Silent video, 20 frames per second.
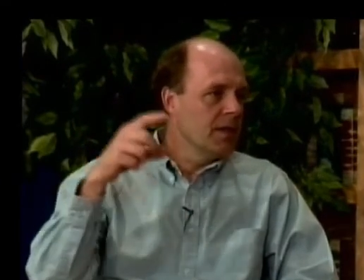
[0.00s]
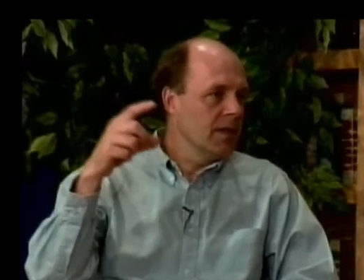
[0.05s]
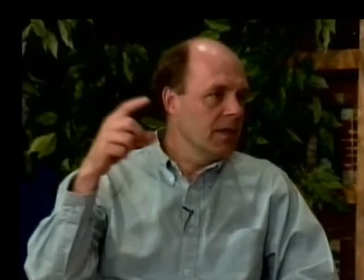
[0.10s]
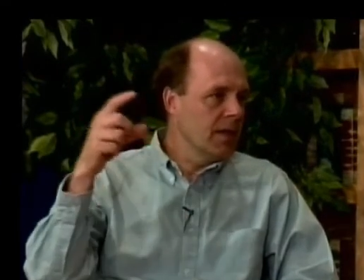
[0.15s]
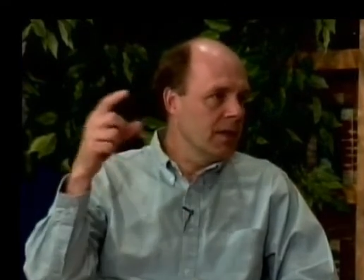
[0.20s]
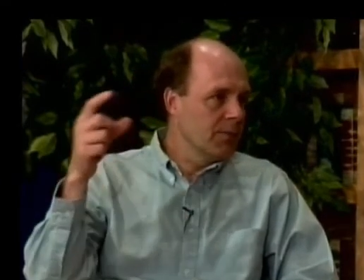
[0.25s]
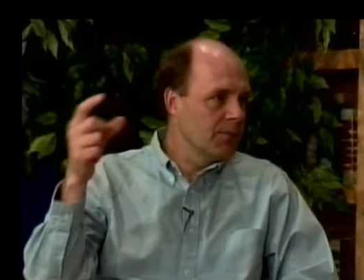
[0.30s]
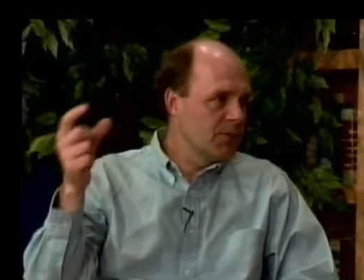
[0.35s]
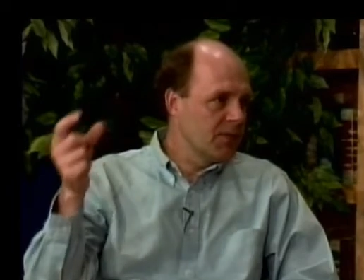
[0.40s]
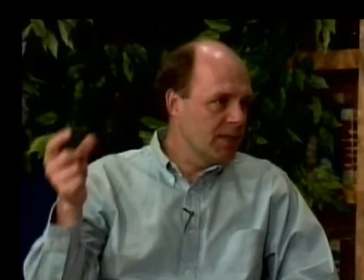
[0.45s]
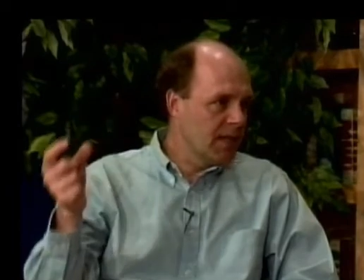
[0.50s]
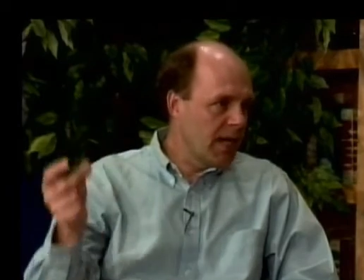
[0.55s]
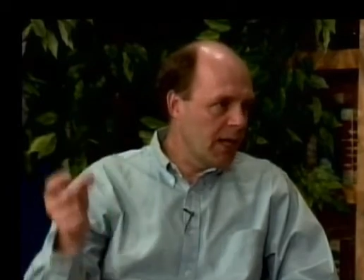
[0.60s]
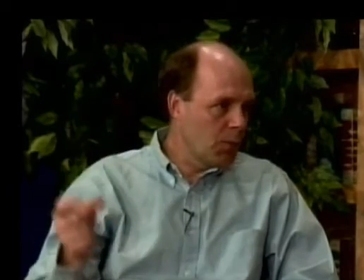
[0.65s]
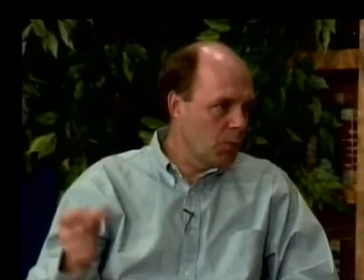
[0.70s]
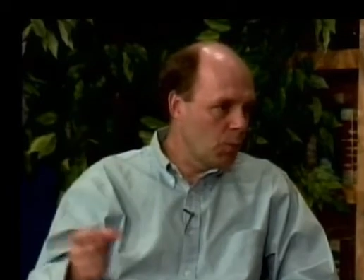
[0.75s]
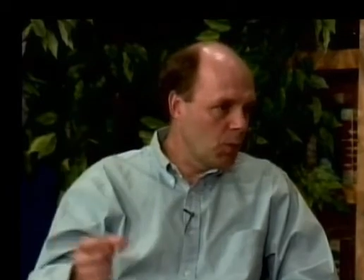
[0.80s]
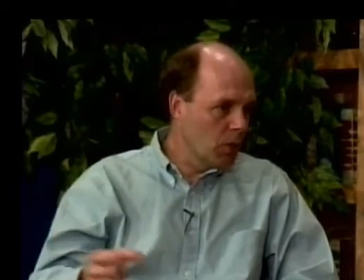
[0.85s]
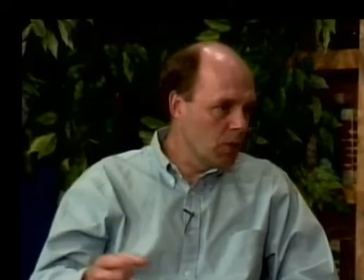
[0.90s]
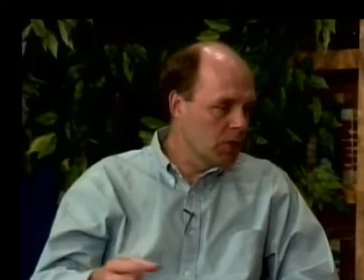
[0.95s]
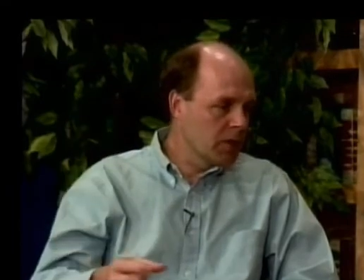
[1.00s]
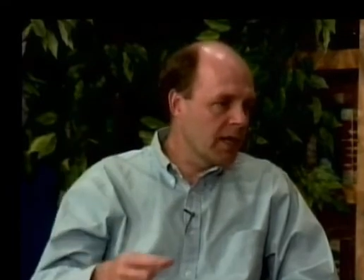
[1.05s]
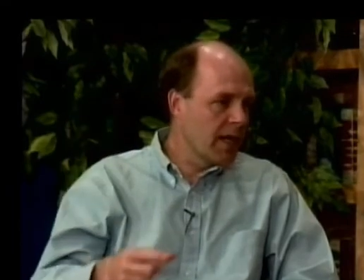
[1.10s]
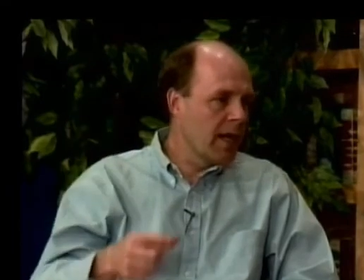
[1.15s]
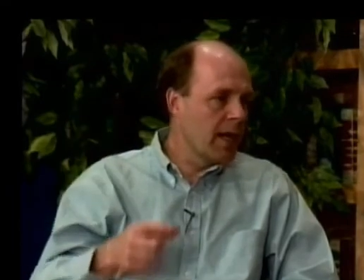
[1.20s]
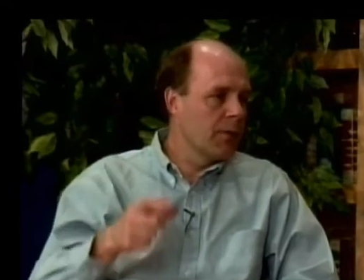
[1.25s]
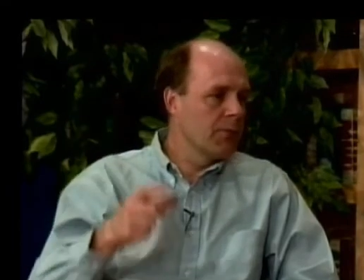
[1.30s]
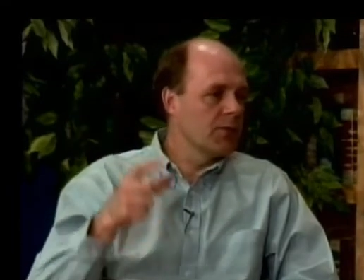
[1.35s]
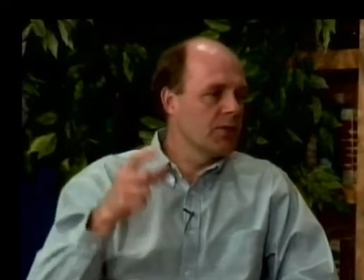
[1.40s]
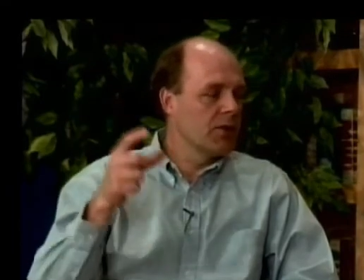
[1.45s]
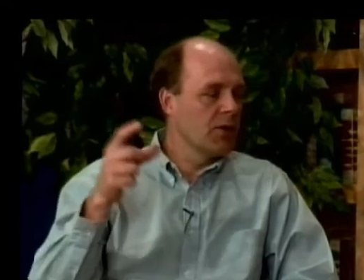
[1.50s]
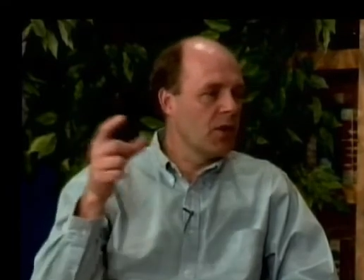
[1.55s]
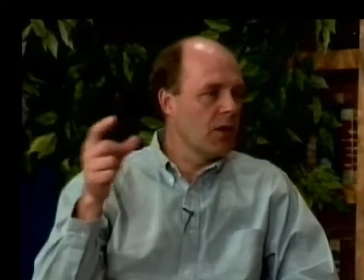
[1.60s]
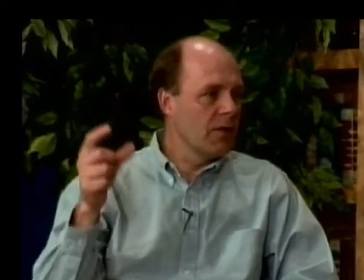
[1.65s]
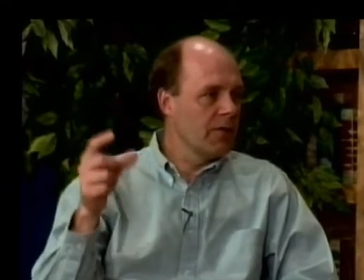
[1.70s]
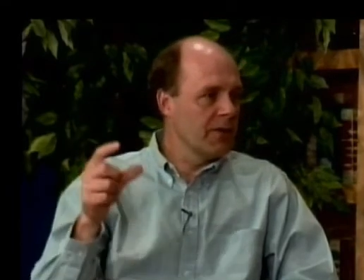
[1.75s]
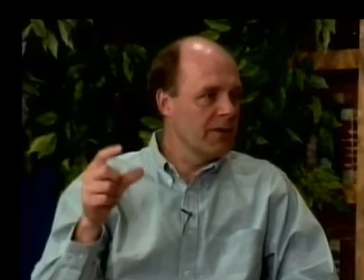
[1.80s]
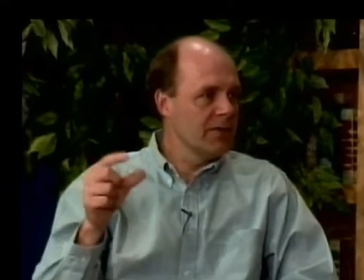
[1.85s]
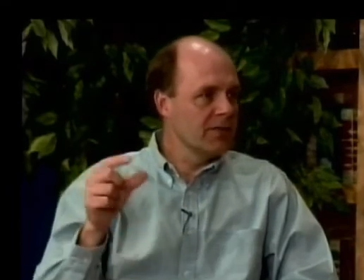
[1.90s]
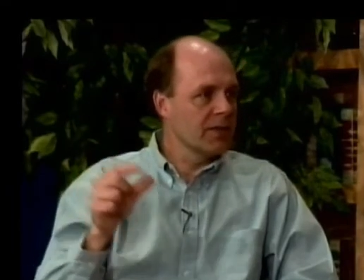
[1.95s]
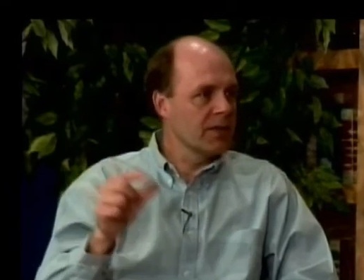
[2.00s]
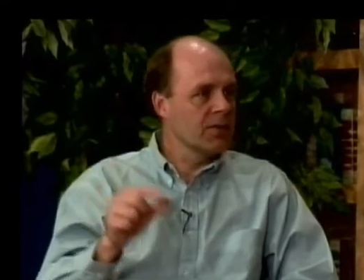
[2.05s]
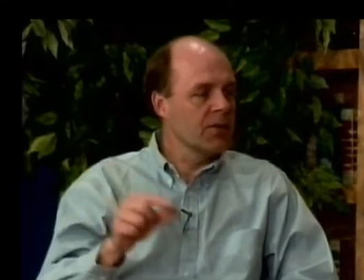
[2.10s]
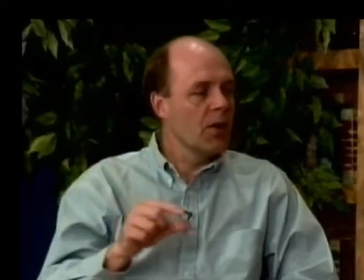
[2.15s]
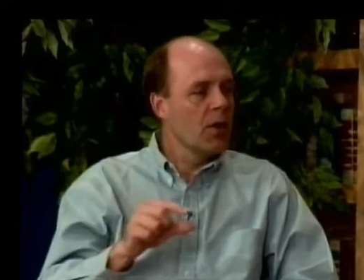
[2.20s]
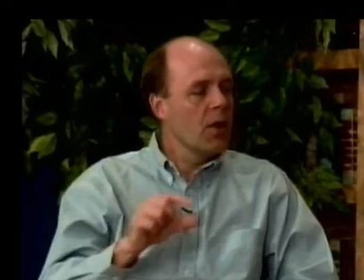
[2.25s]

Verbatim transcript: MCI, yes, WorldComs, and all these things,